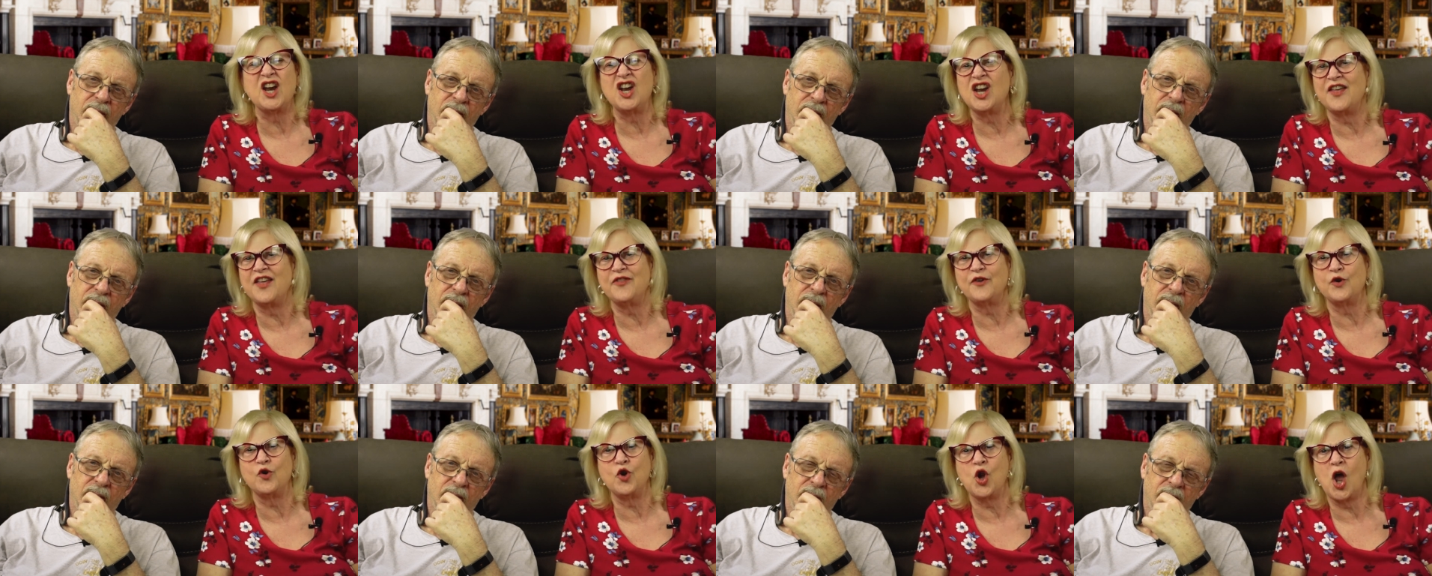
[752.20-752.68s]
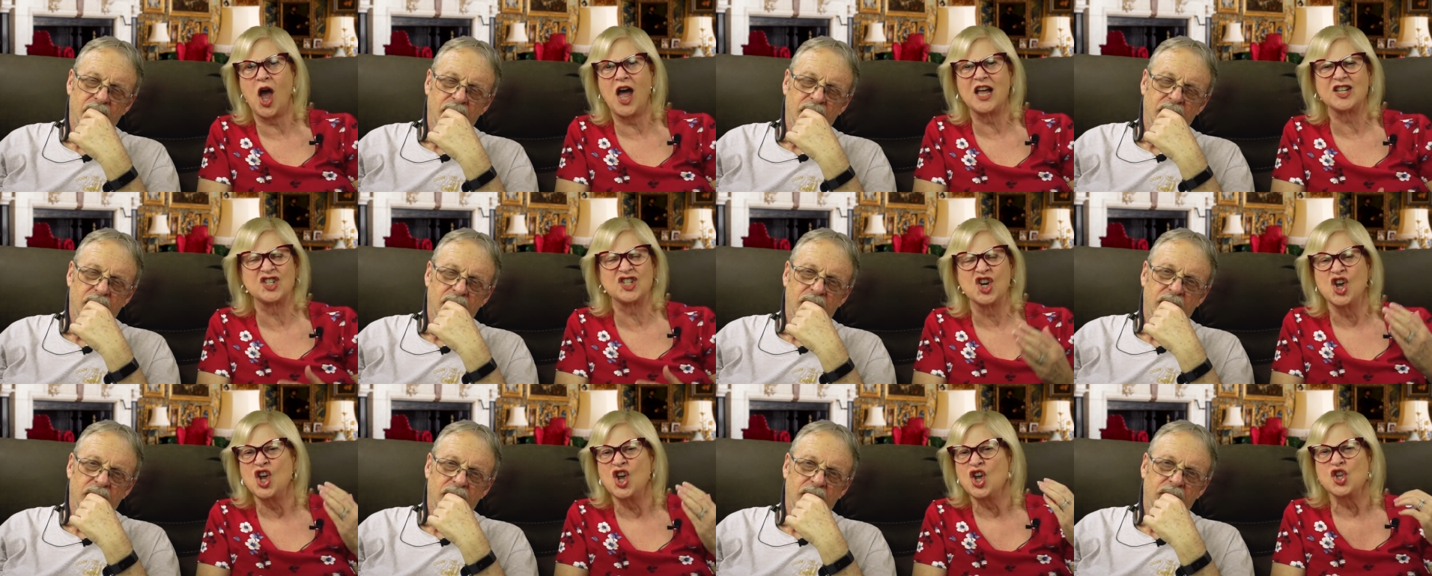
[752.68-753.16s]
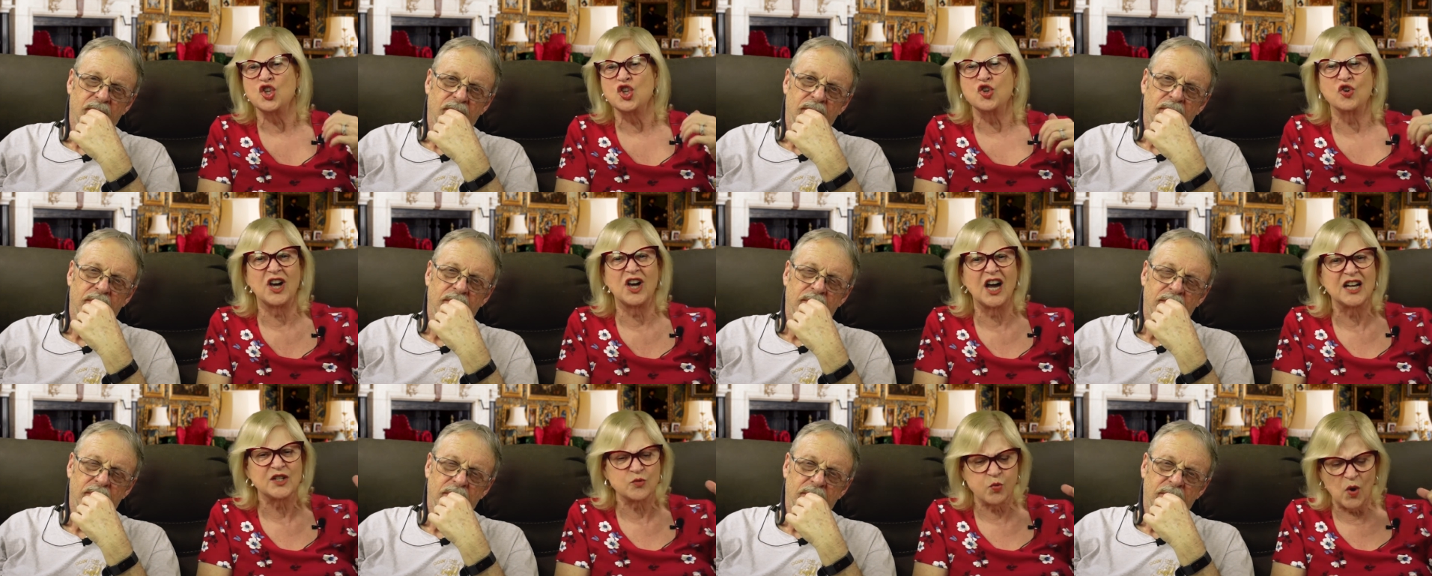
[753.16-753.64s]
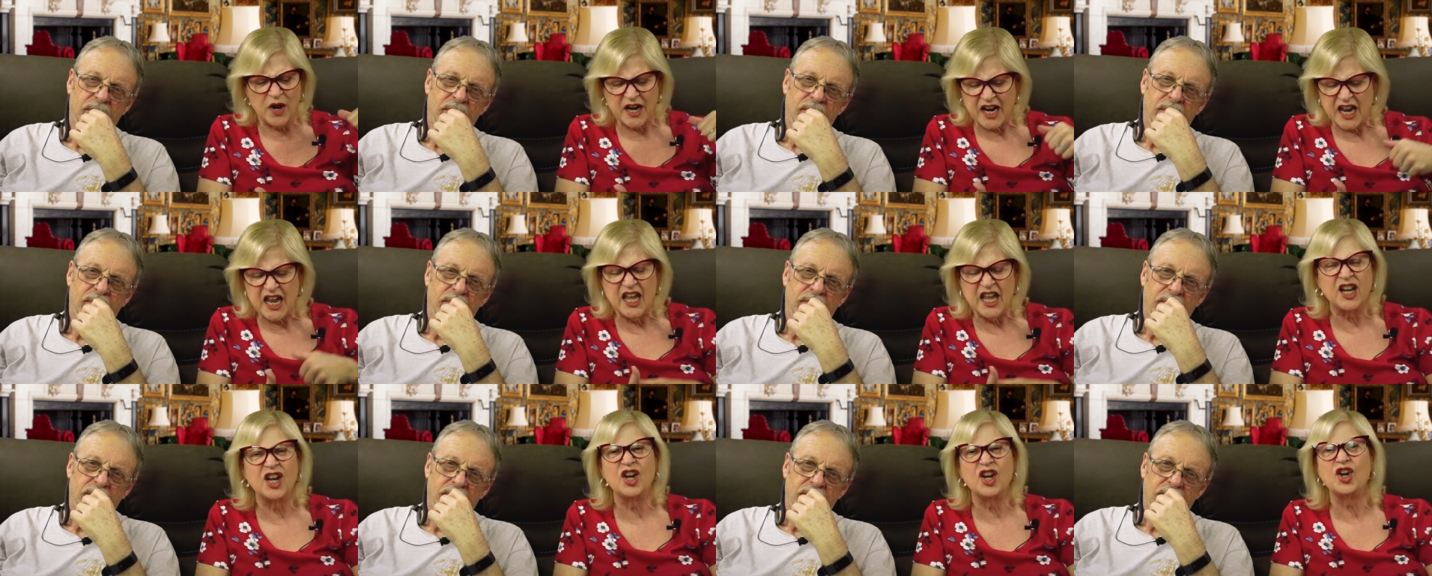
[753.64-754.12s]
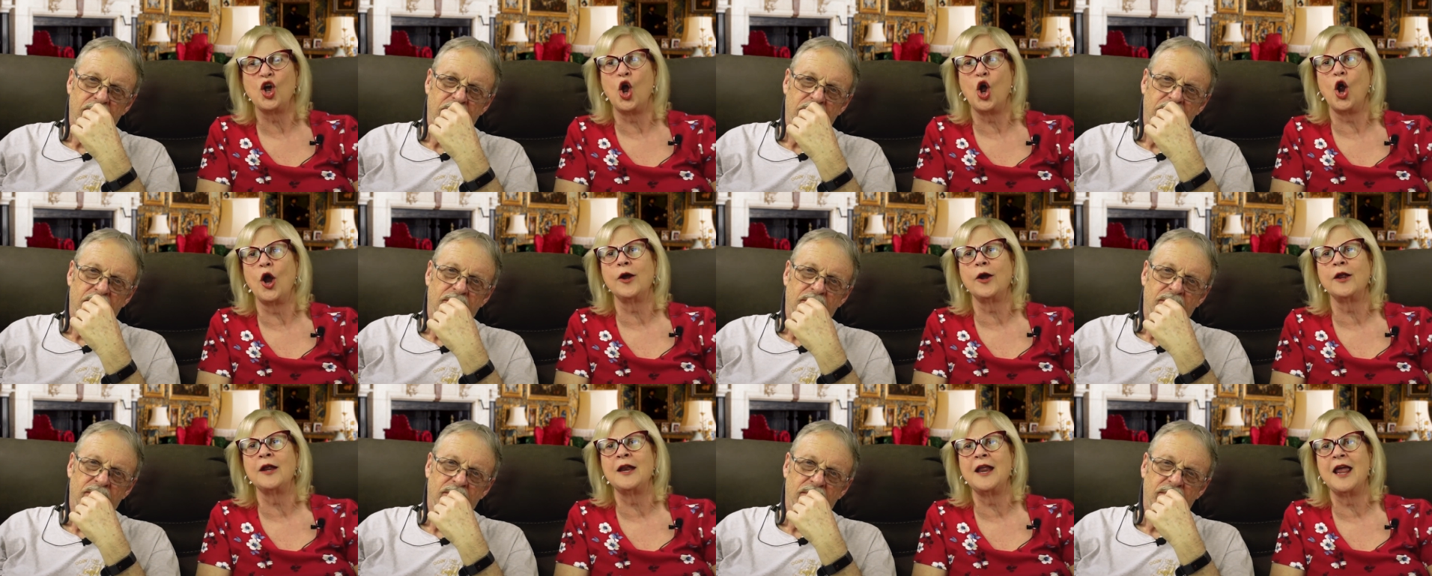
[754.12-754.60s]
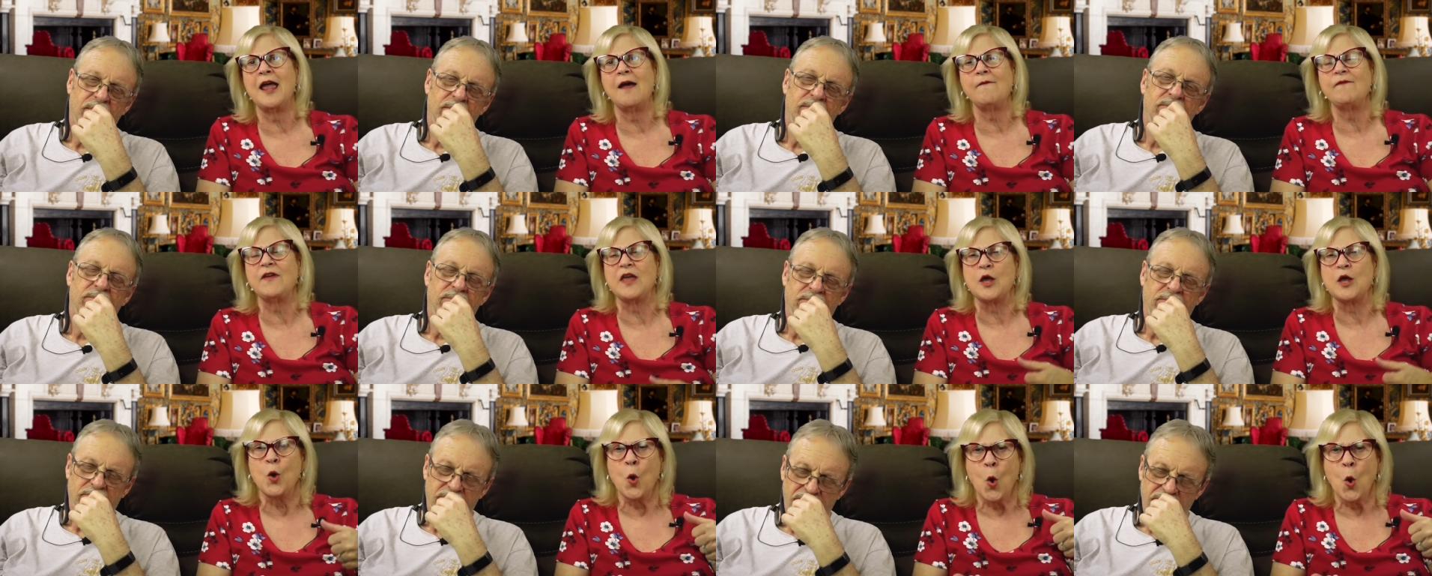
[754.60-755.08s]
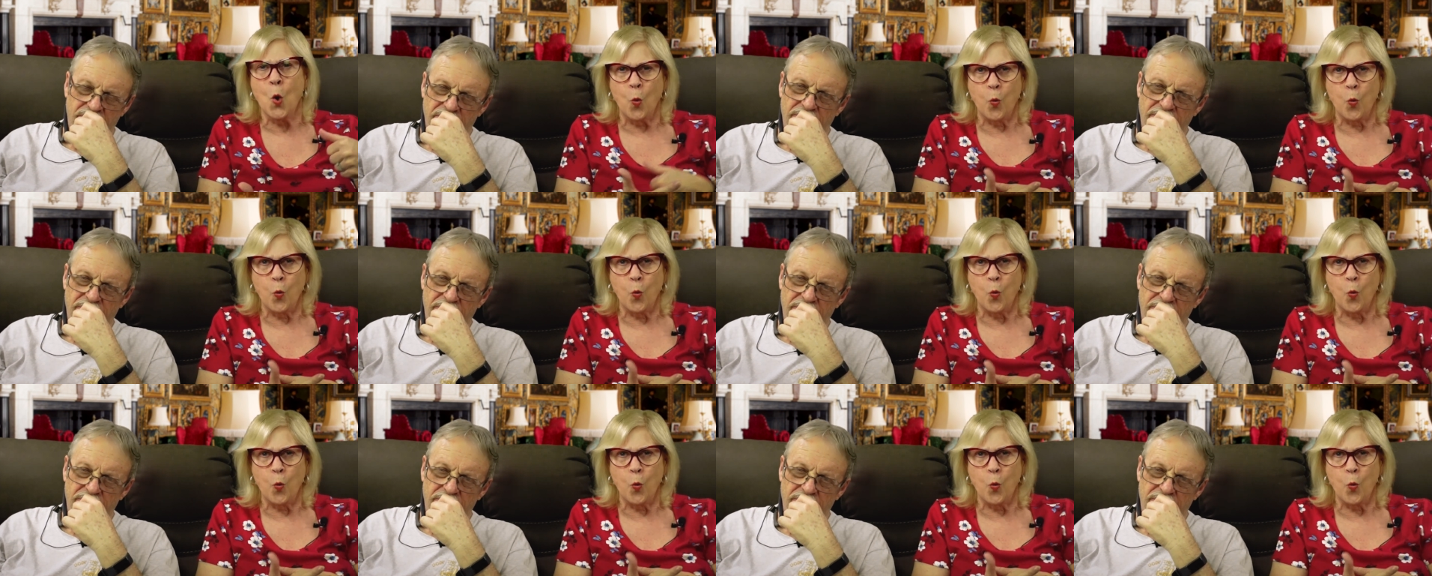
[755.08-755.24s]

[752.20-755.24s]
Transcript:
Speaker 1: another notch. You guys want to hit it hard and heavy.